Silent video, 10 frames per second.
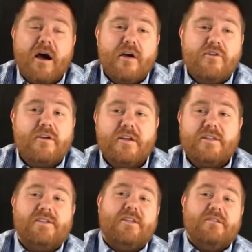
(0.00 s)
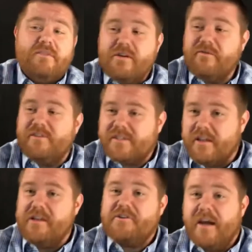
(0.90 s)
you can
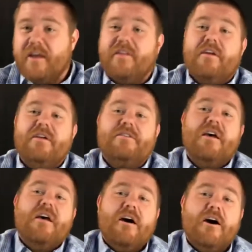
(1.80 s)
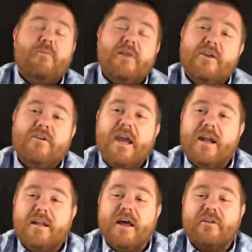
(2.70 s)
physically track things like you
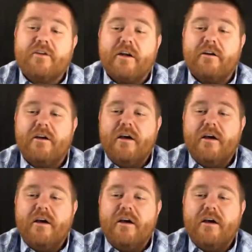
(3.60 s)
can in healthcare?